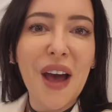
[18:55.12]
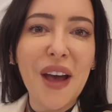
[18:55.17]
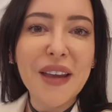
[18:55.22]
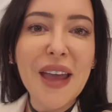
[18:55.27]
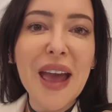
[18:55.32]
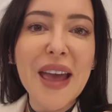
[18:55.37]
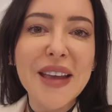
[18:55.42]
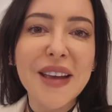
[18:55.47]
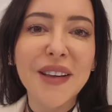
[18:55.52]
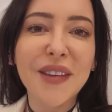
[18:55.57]

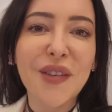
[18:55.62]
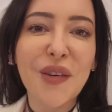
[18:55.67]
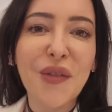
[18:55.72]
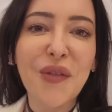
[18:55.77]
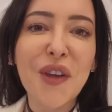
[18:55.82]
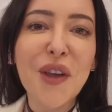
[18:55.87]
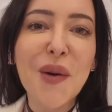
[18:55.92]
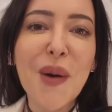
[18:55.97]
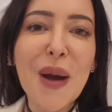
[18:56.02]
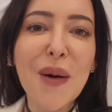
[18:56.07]
Okay, it's a
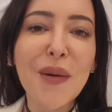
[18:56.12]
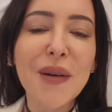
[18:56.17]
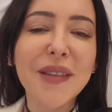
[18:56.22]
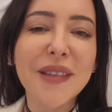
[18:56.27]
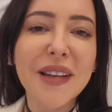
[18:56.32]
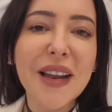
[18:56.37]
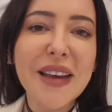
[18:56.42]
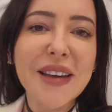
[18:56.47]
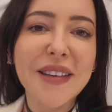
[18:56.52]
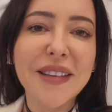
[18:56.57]
few hours
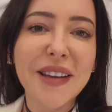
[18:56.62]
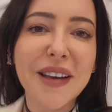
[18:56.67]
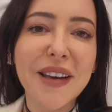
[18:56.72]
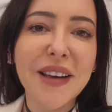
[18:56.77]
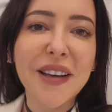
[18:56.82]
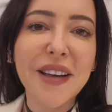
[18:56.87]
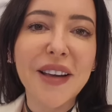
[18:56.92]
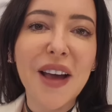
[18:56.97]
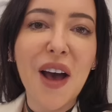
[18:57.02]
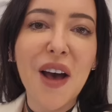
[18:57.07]

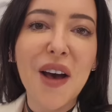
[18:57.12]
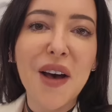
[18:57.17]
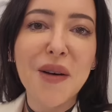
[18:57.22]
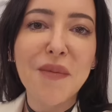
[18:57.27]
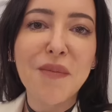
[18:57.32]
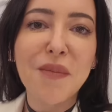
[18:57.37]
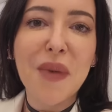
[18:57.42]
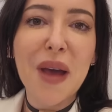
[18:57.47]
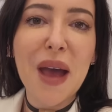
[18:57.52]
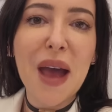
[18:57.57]
later,
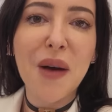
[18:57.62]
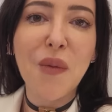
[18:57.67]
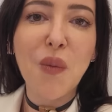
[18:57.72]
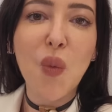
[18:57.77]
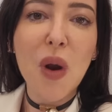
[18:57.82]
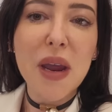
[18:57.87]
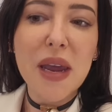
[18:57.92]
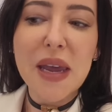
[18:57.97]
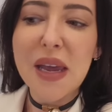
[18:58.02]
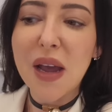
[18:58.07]
and
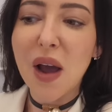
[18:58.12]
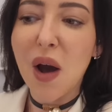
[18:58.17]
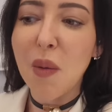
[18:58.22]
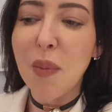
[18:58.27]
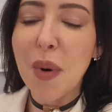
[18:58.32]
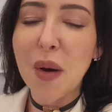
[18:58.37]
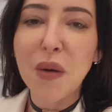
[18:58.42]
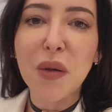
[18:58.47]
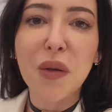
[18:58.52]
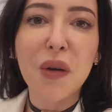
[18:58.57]
we are
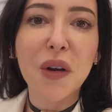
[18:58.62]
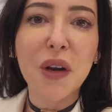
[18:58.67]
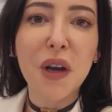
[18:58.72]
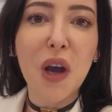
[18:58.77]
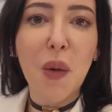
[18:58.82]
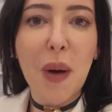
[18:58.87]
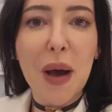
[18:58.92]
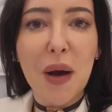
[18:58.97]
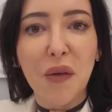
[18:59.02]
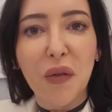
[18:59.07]
both going to
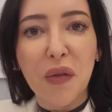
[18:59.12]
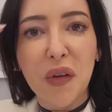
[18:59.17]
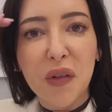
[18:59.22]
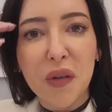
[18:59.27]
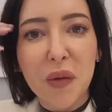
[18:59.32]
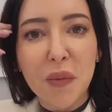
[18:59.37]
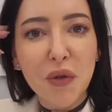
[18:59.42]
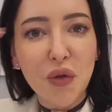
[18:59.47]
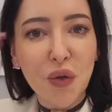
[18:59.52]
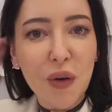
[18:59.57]
go out for
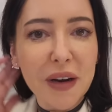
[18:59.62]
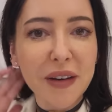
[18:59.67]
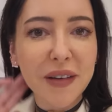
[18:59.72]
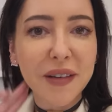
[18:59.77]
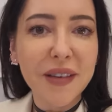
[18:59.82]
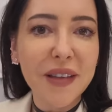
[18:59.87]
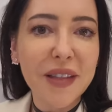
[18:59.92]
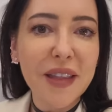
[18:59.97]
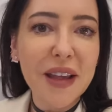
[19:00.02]
some drinks and